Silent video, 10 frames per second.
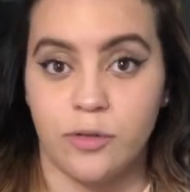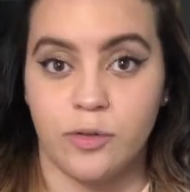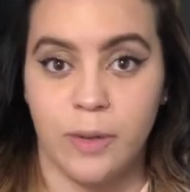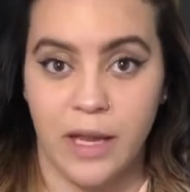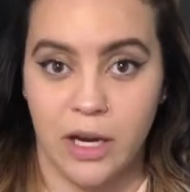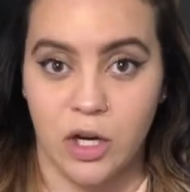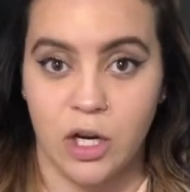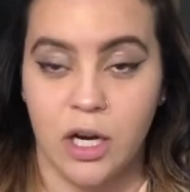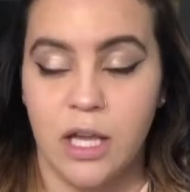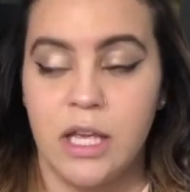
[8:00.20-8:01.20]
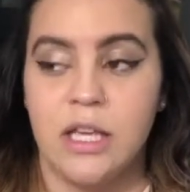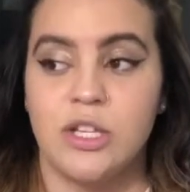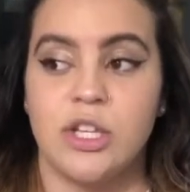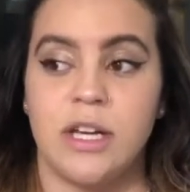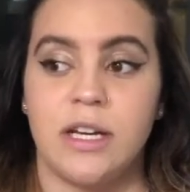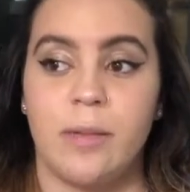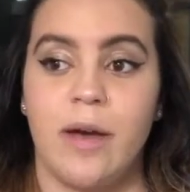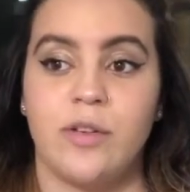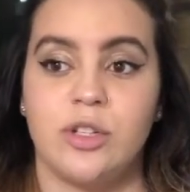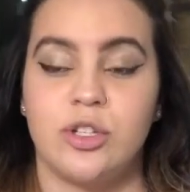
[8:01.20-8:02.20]
for my hair. She ended up
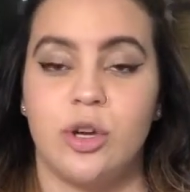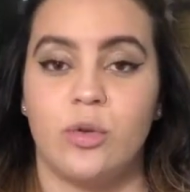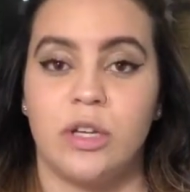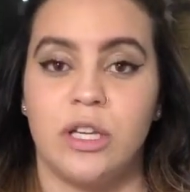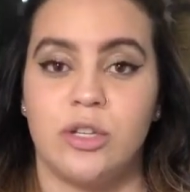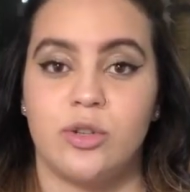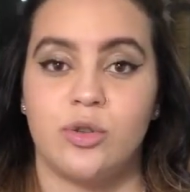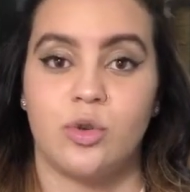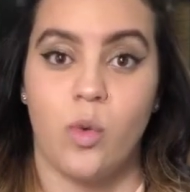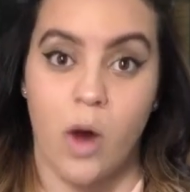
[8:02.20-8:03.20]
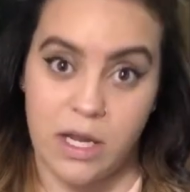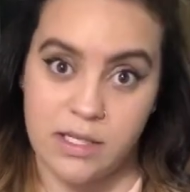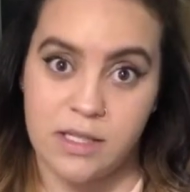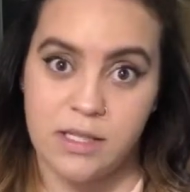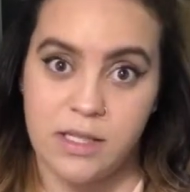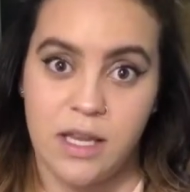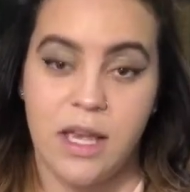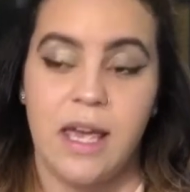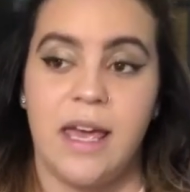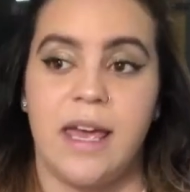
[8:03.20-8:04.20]
having to tone it twice.
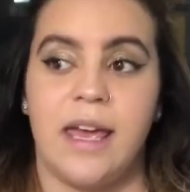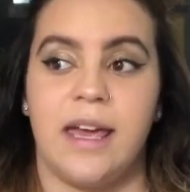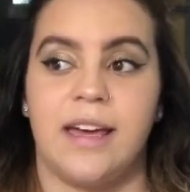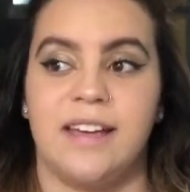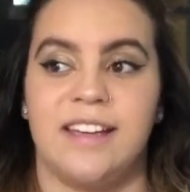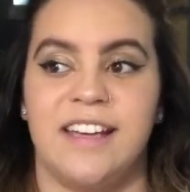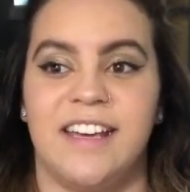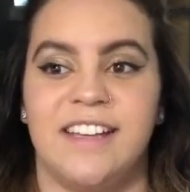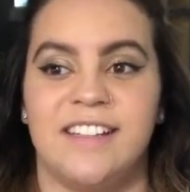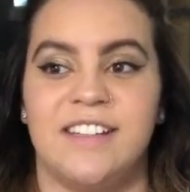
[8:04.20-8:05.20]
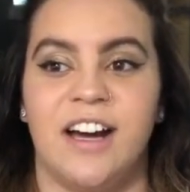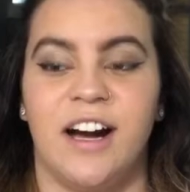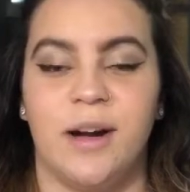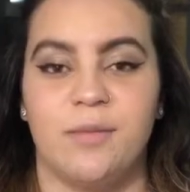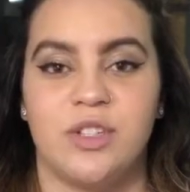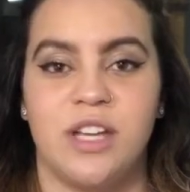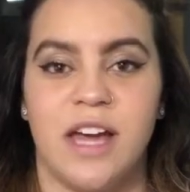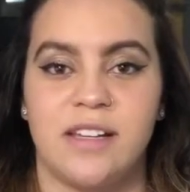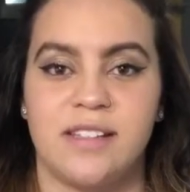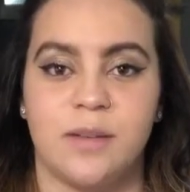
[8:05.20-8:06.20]
And she
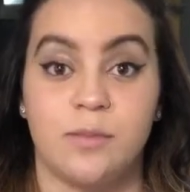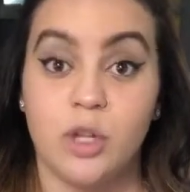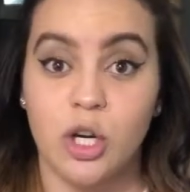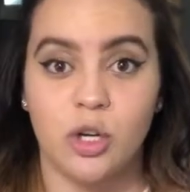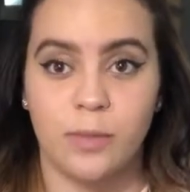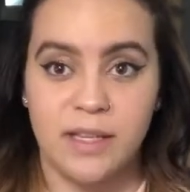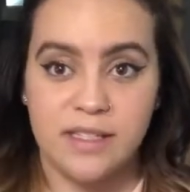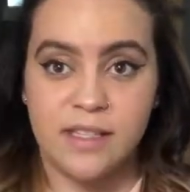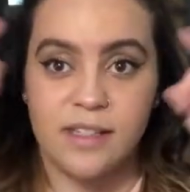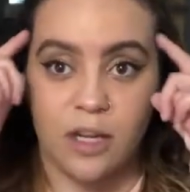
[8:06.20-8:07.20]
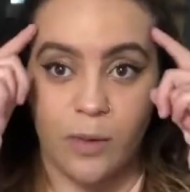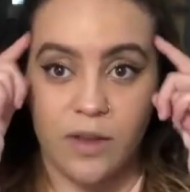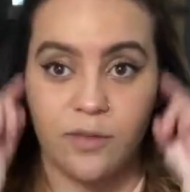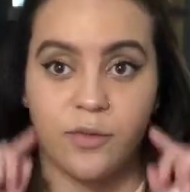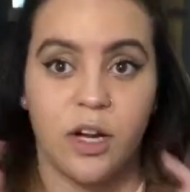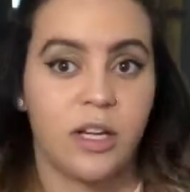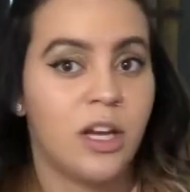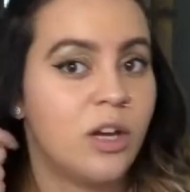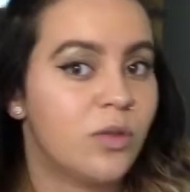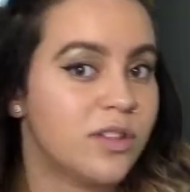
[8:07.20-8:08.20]
added some darker pieces like around the front.
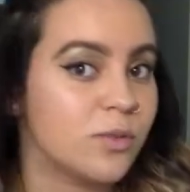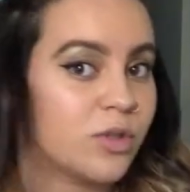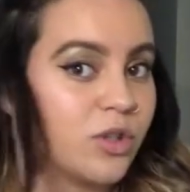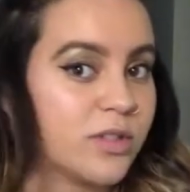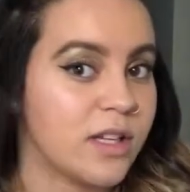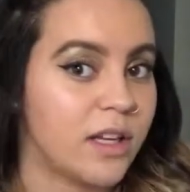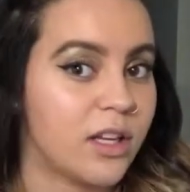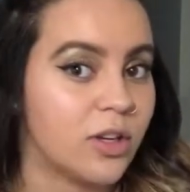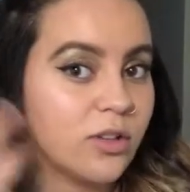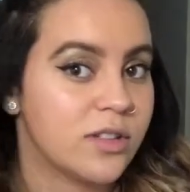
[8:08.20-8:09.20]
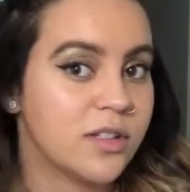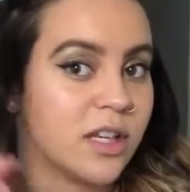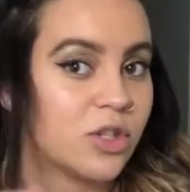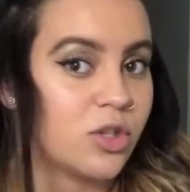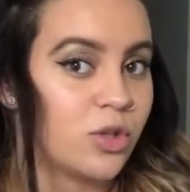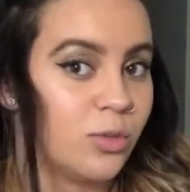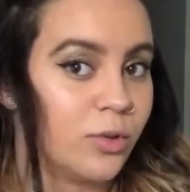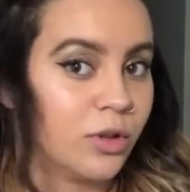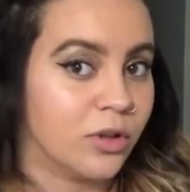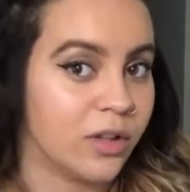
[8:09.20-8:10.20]
This is what you're seeing here is this like
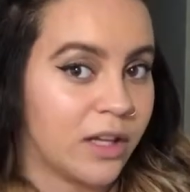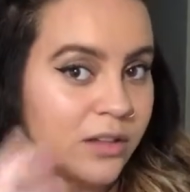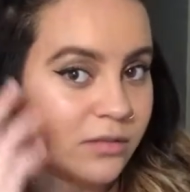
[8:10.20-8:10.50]
super like